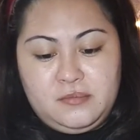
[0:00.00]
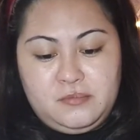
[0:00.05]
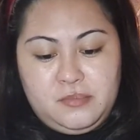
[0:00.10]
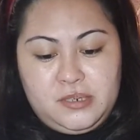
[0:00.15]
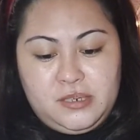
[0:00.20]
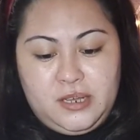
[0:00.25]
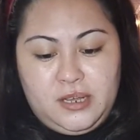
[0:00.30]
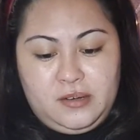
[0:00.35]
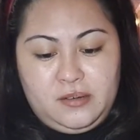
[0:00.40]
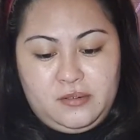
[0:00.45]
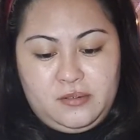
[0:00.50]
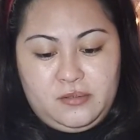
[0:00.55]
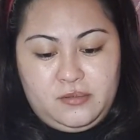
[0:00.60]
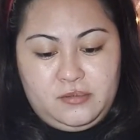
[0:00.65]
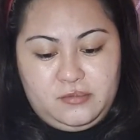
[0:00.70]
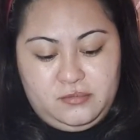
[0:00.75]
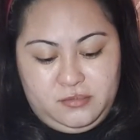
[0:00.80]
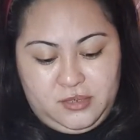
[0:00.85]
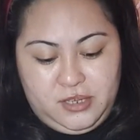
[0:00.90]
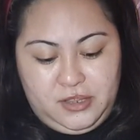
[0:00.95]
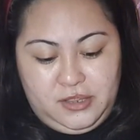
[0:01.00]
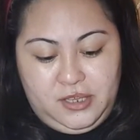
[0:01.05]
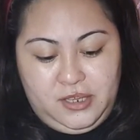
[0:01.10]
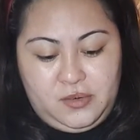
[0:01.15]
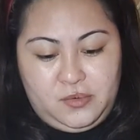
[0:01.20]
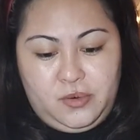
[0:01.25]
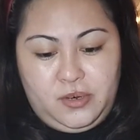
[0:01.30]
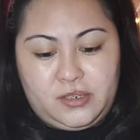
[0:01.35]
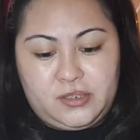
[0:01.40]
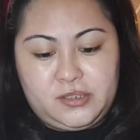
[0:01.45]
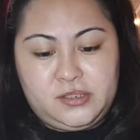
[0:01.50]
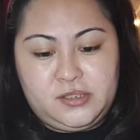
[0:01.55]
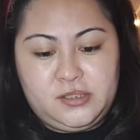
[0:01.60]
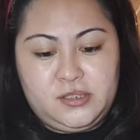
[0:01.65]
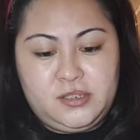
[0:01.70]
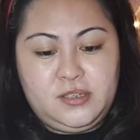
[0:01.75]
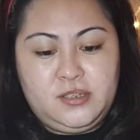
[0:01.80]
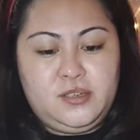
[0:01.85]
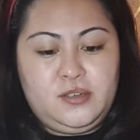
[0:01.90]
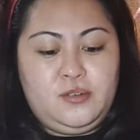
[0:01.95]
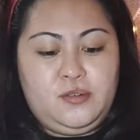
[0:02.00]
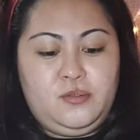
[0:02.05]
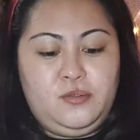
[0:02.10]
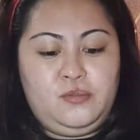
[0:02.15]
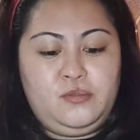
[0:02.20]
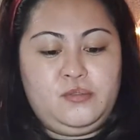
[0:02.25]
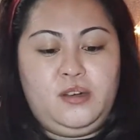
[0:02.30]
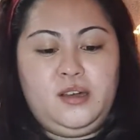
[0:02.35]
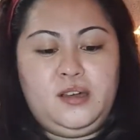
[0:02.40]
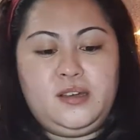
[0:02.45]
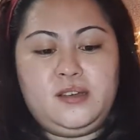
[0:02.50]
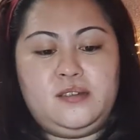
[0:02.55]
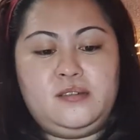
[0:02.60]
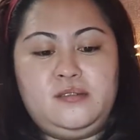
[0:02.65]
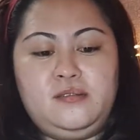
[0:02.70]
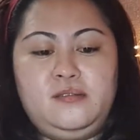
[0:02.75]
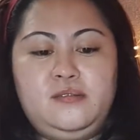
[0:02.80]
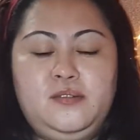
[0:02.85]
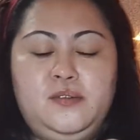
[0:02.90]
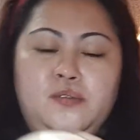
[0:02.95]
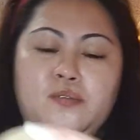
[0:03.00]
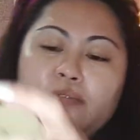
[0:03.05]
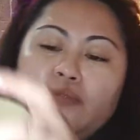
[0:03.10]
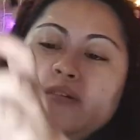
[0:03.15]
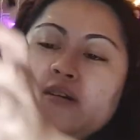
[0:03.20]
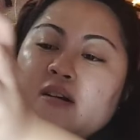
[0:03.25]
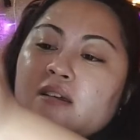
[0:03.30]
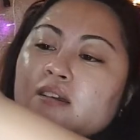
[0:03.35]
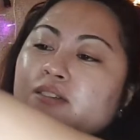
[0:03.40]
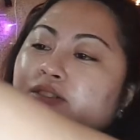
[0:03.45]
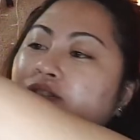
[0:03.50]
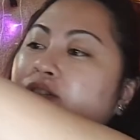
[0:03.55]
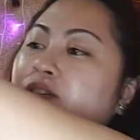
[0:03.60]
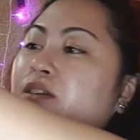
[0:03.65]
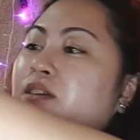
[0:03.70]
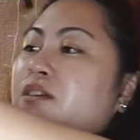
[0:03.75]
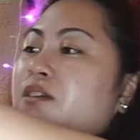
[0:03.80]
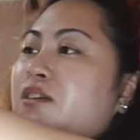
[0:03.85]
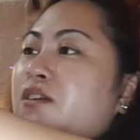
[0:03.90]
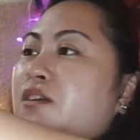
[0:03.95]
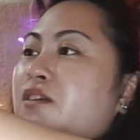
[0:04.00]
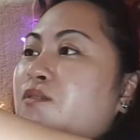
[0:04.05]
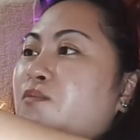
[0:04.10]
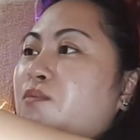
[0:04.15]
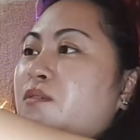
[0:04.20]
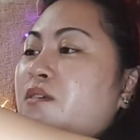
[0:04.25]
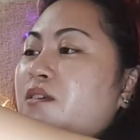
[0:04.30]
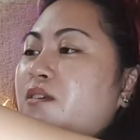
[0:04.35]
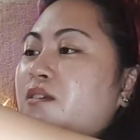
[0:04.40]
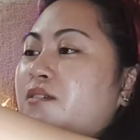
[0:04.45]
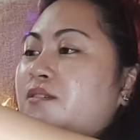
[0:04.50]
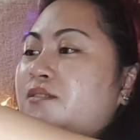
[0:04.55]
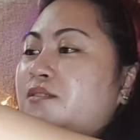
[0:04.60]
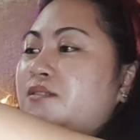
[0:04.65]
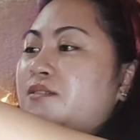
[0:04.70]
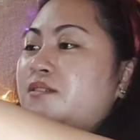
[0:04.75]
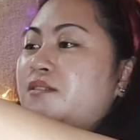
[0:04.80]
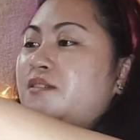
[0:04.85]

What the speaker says: but I don't know. I think it works. Oh god. Oh gosh. It works.